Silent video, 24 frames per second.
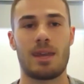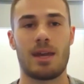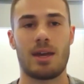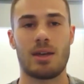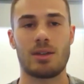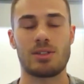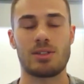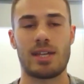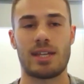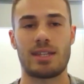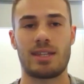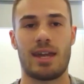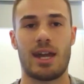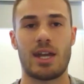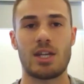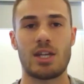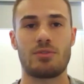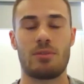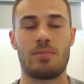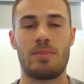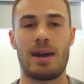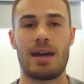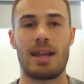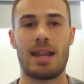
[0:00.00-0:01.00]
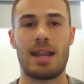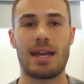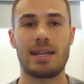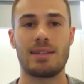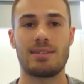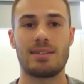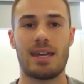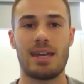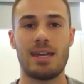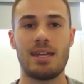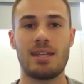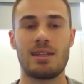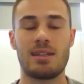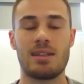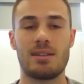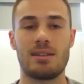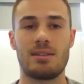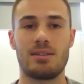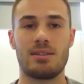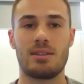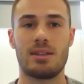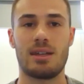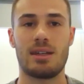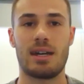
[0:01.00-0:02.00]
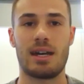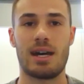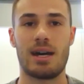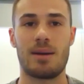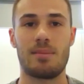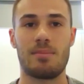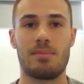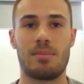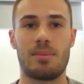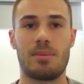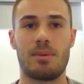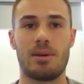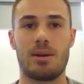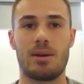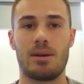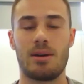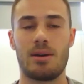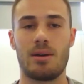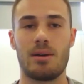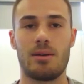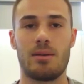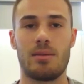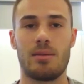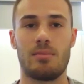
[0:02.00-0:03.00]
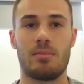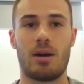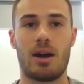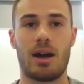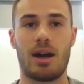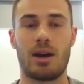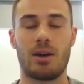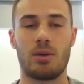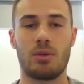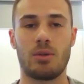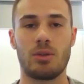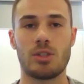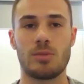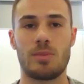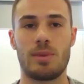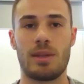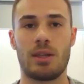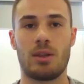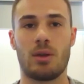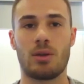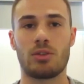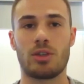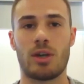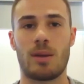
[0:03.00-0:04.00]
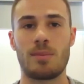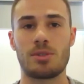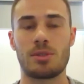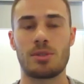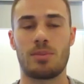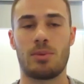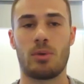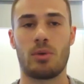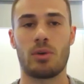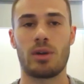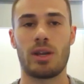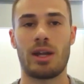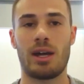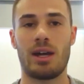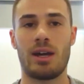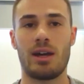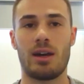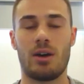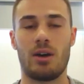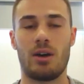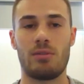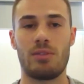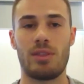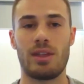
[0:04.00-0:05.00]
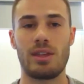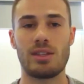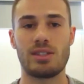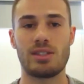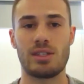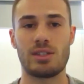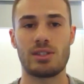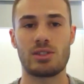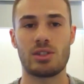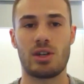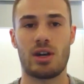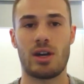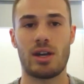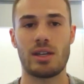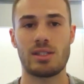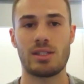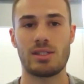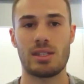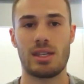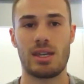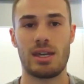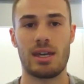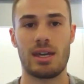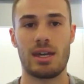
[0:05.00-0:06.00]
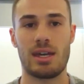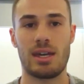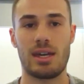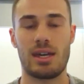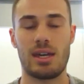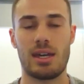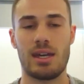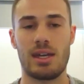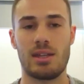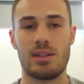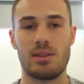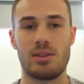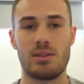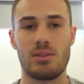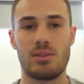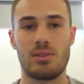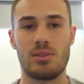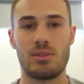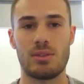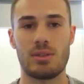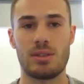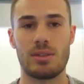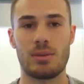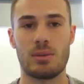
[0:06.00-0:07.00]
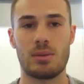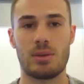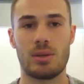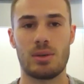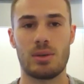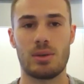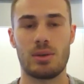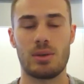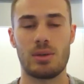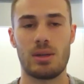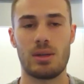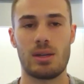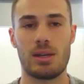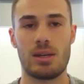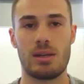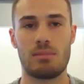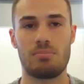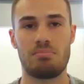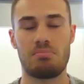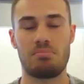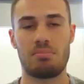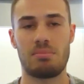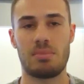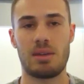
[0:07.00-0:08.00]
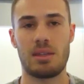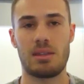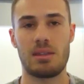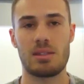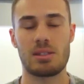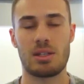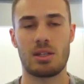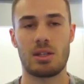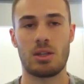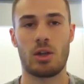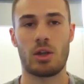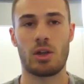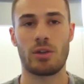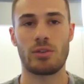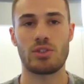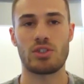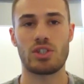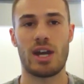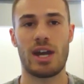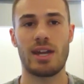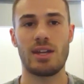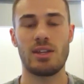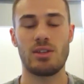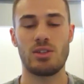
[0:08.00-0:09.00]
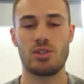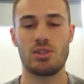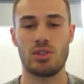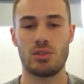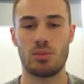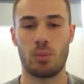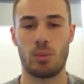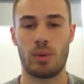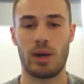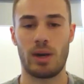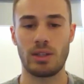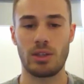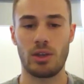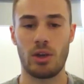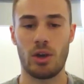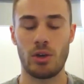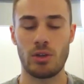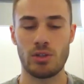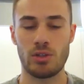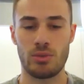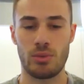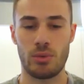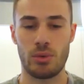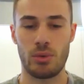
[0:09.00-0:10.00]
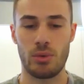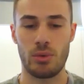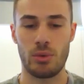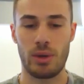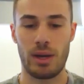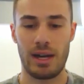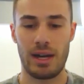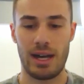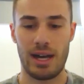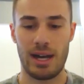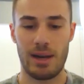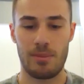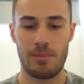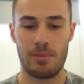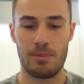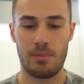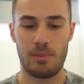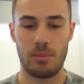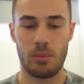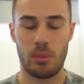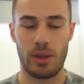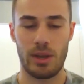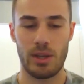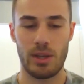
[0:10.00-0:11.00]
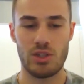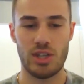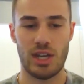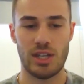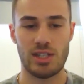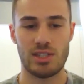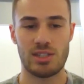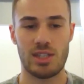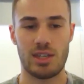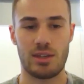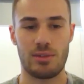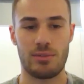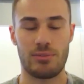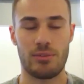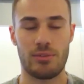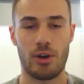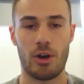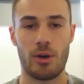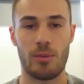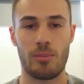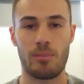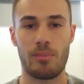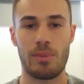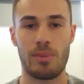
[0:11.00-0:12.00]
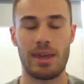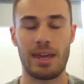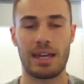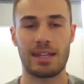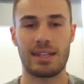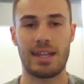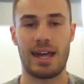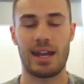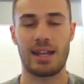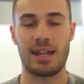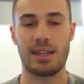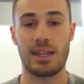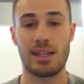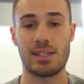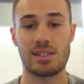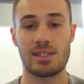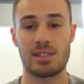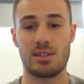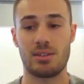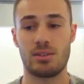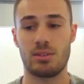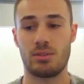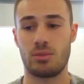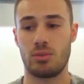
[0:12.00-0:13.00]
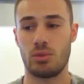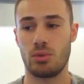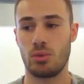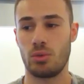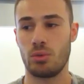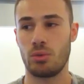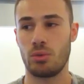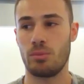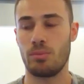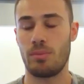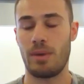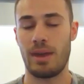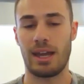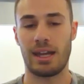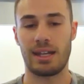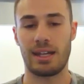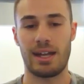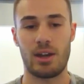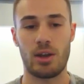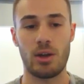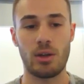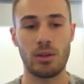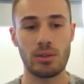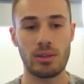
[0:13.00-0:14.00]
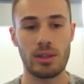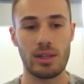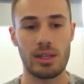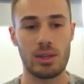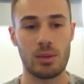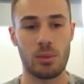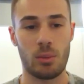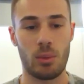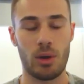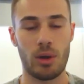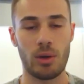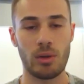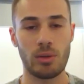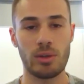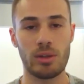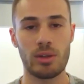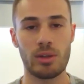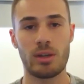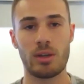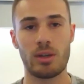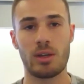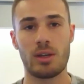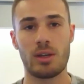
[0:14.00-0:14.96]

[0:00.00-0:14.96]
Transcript: I was at the age of about 18, and um, my uncle has been a long time supporter of these insights. And there's a lot of change one goes through um, when adjusting from being an adolescent to being an adult in the world.